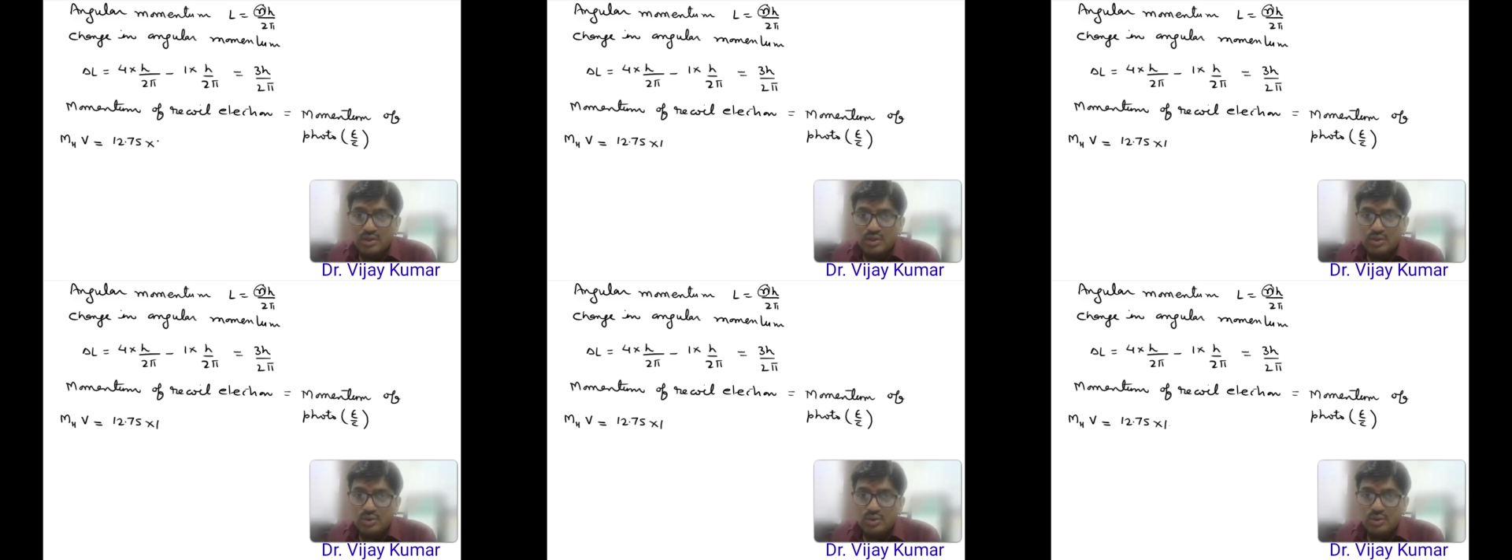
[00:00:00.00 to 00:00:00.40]

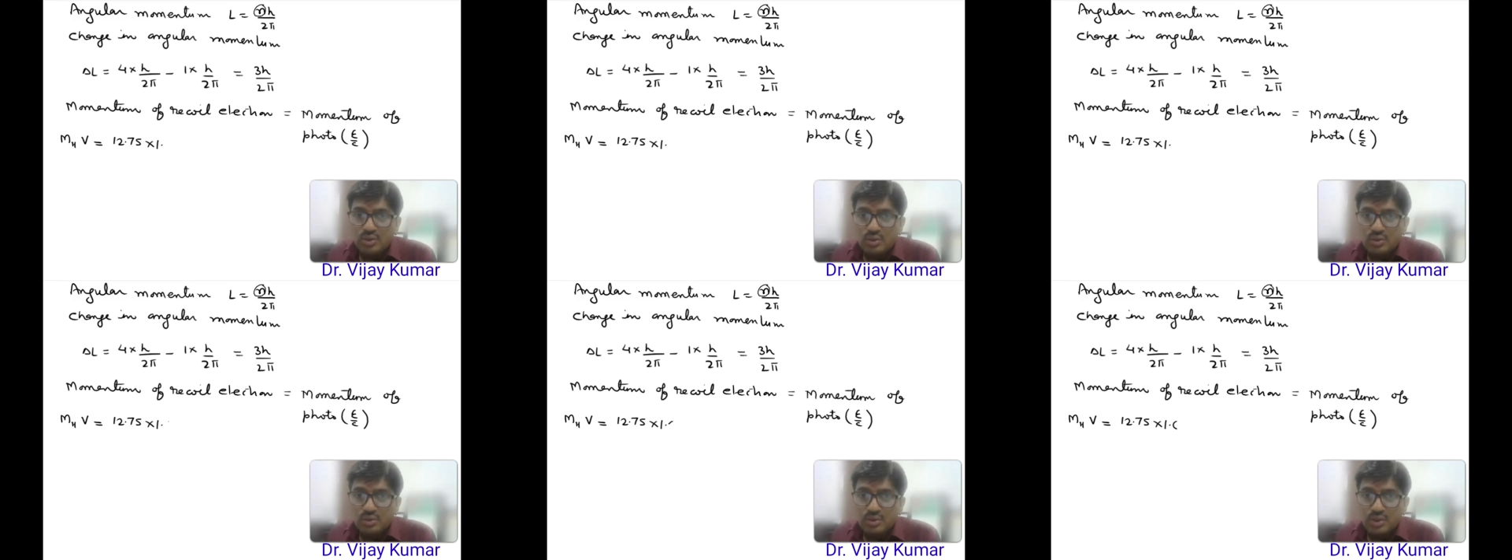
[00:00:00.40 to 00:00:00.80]

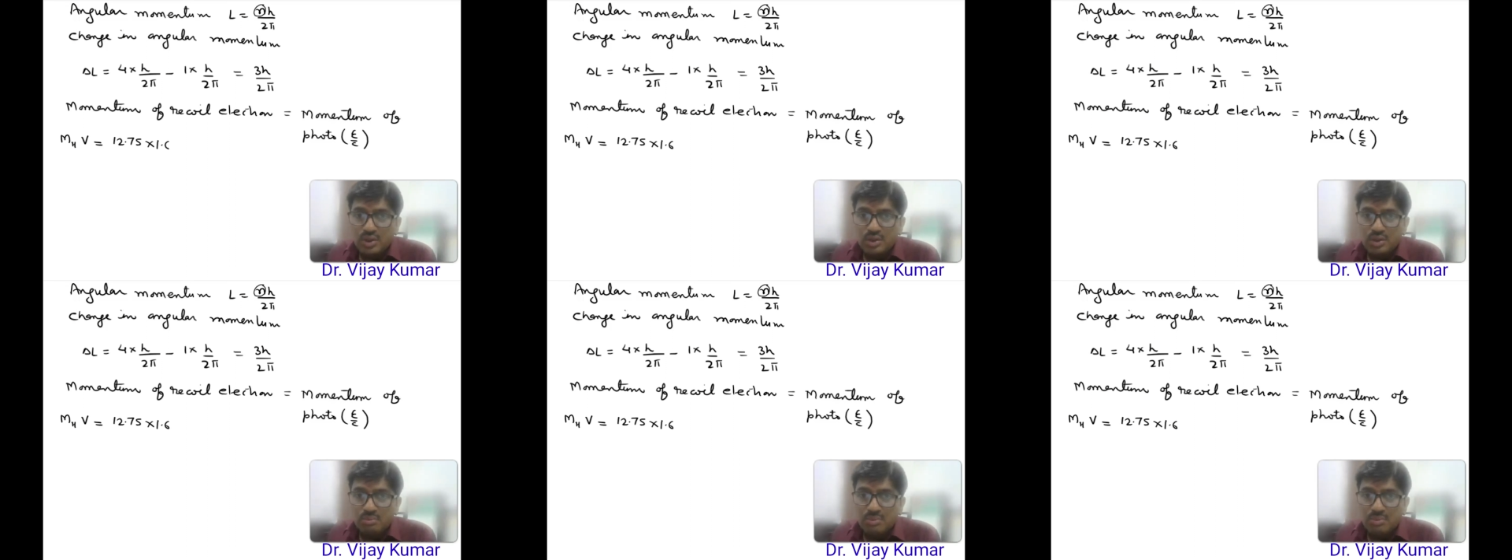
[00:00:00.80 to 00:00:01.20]
So
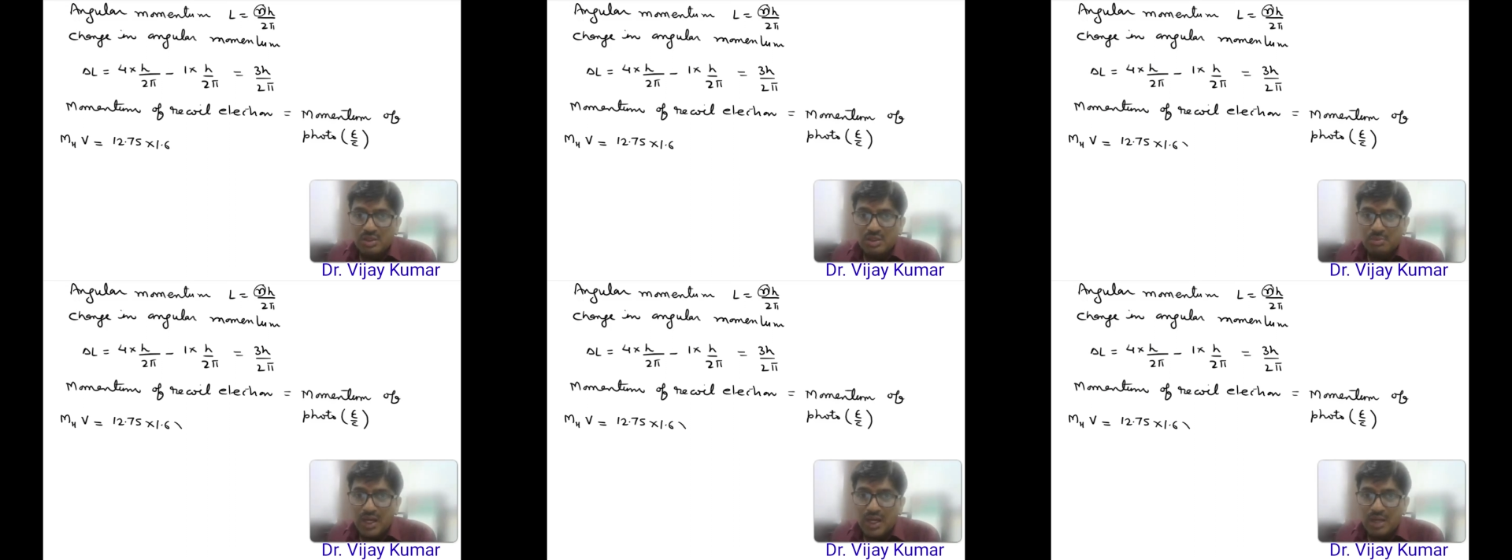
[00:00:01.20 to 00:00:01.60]

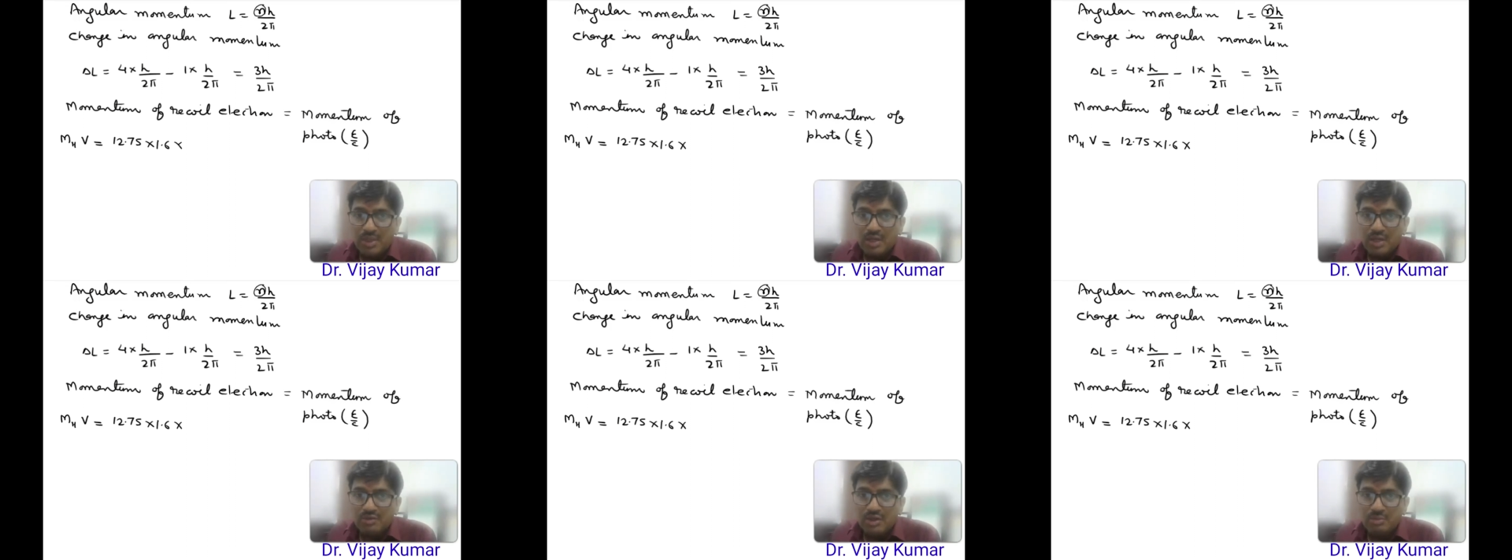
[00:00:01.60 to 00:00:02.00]
multiply
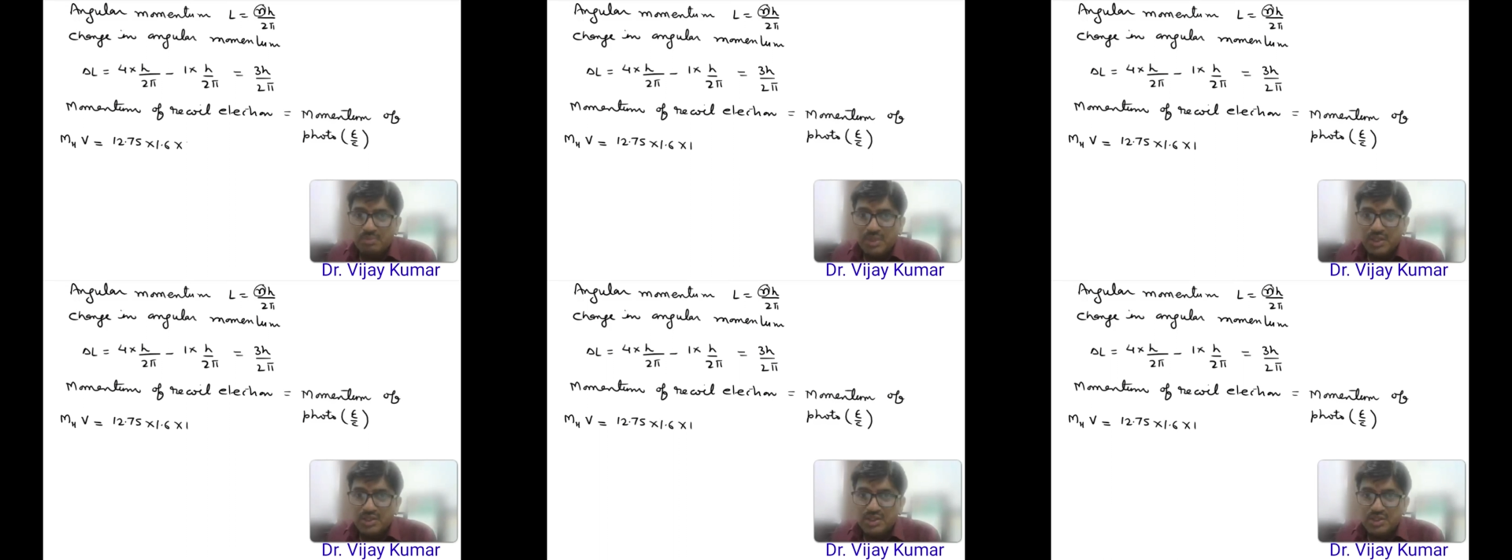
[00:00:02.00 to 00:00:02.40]
by
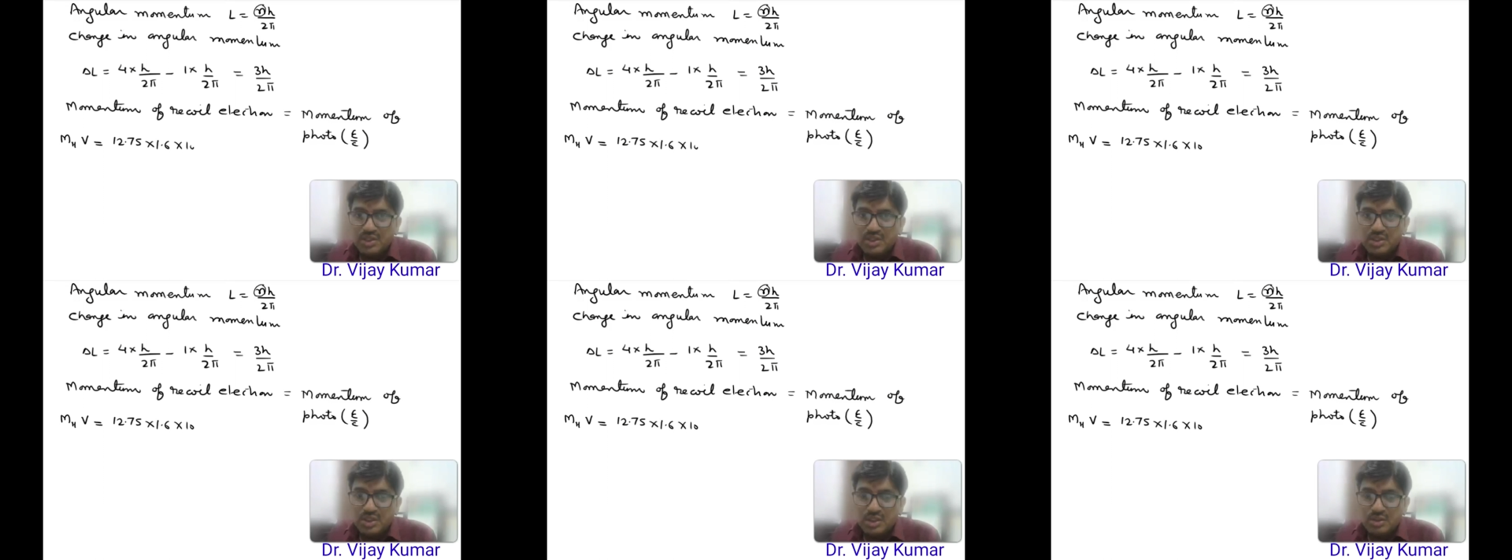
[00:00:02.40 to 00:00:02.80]

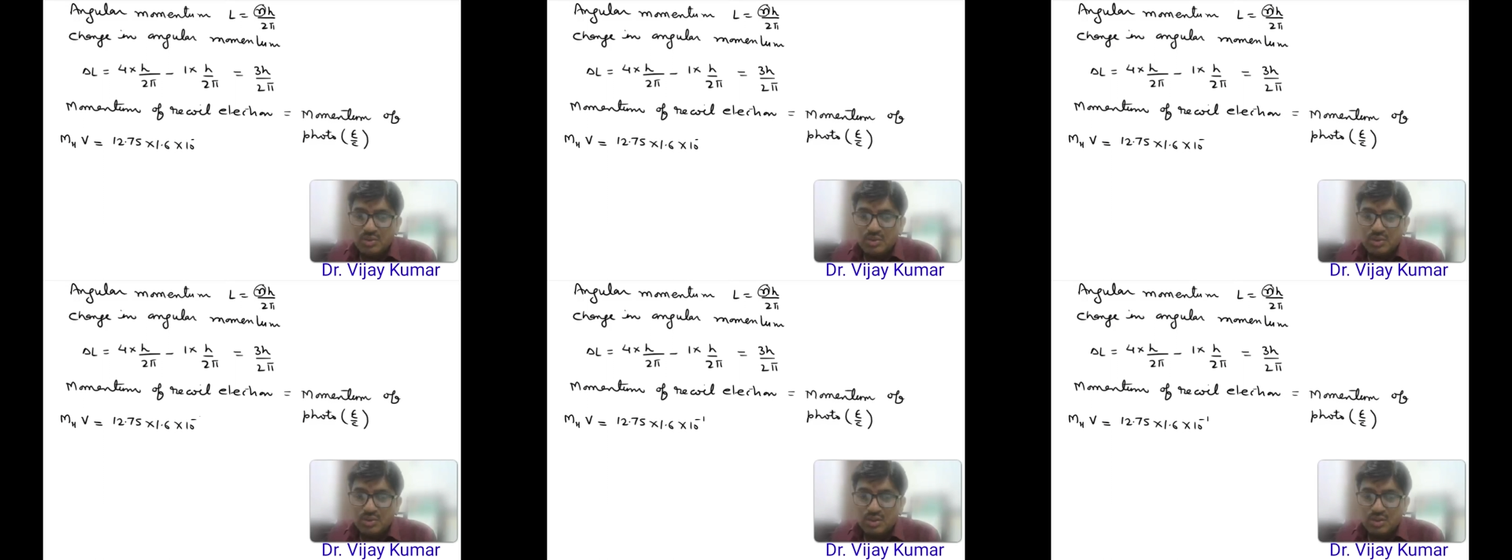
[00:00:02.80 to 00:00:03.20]
1.6 into
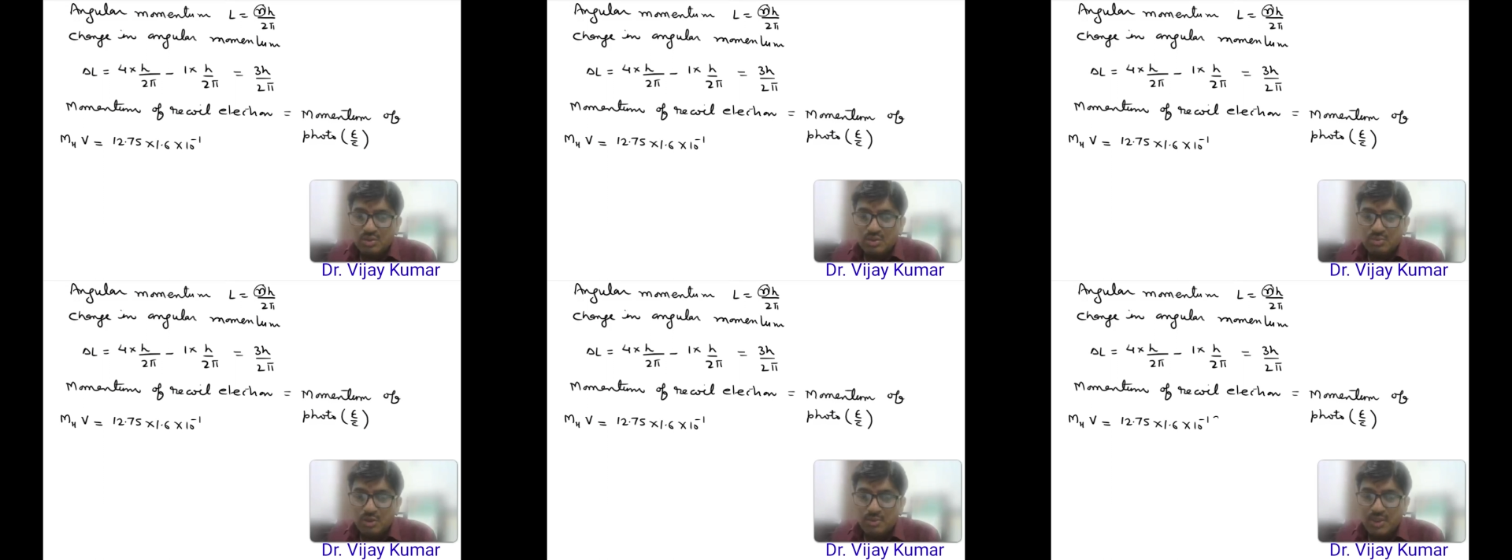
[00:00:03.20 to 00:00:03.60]
10 to the
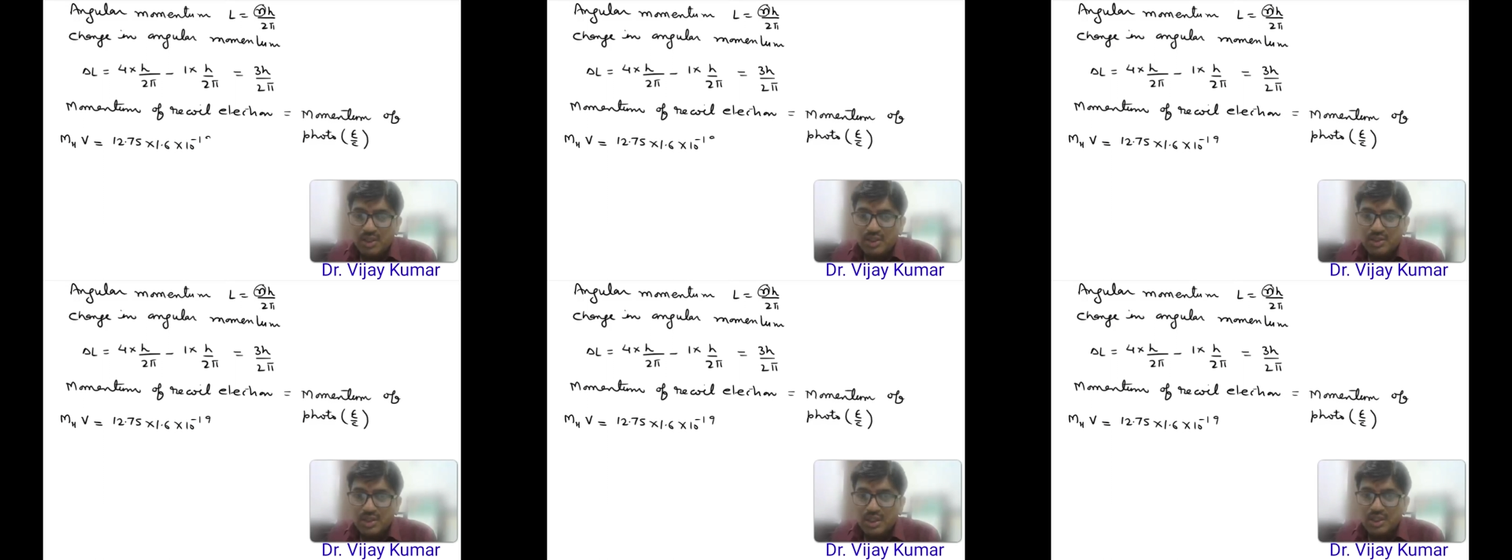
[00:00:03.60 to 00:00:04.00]
power
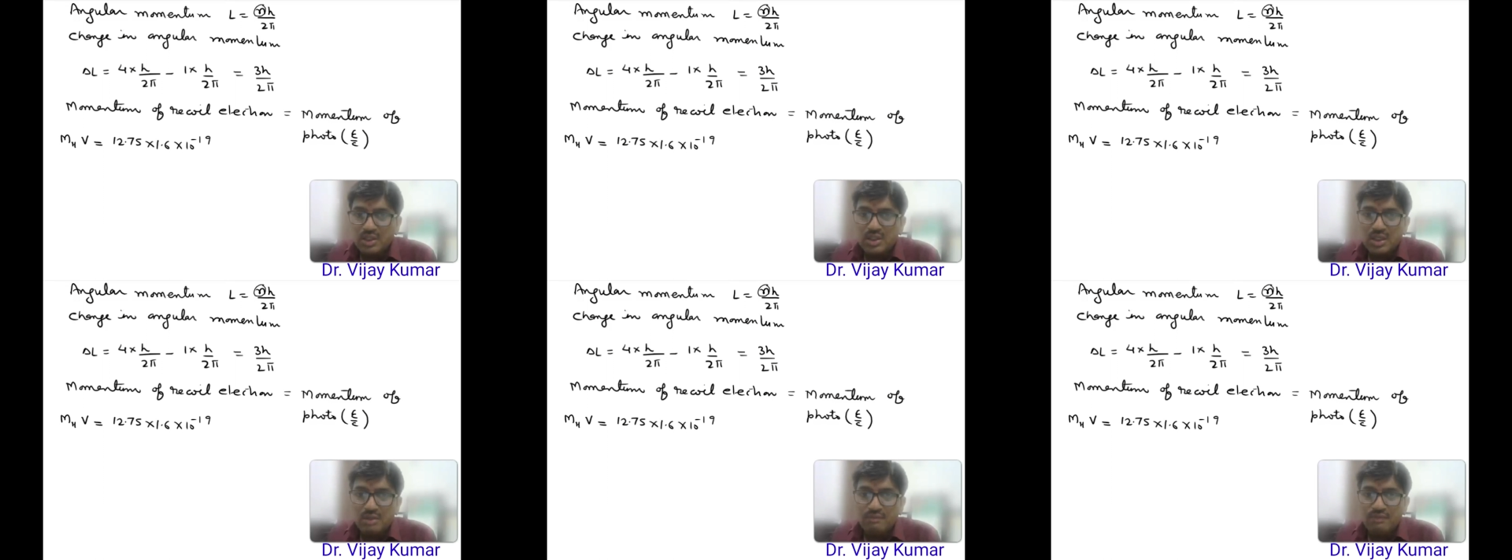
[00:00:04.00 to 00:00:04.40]
minus
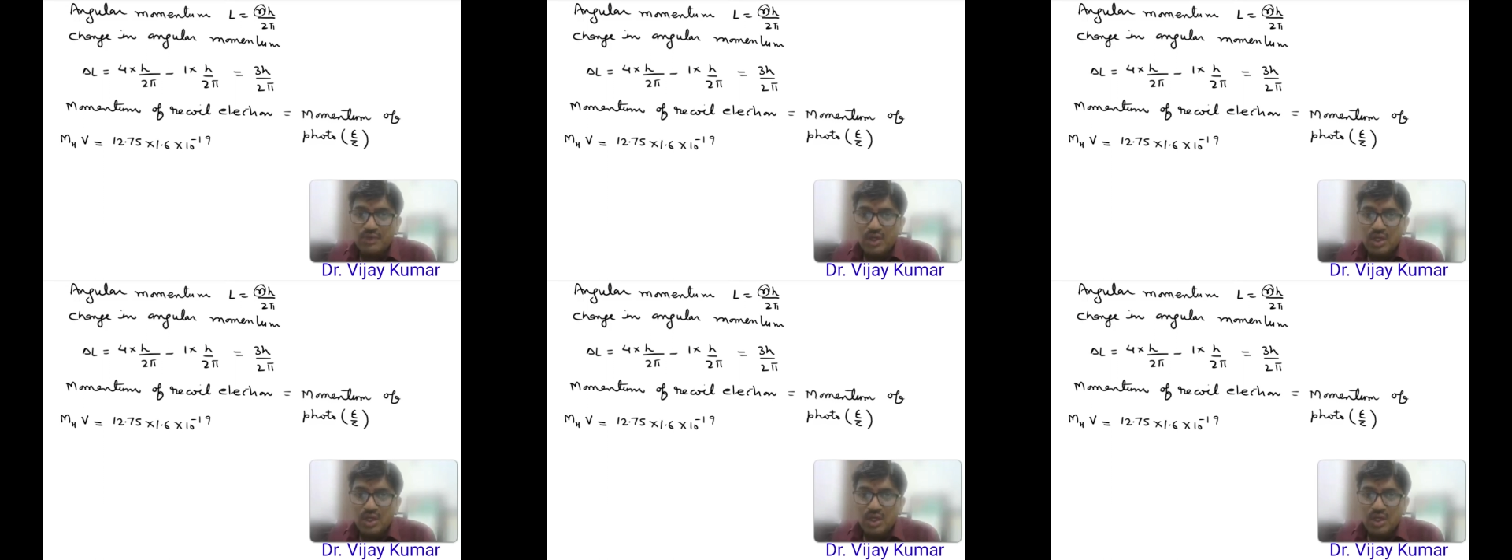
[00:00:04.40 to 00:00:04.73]
19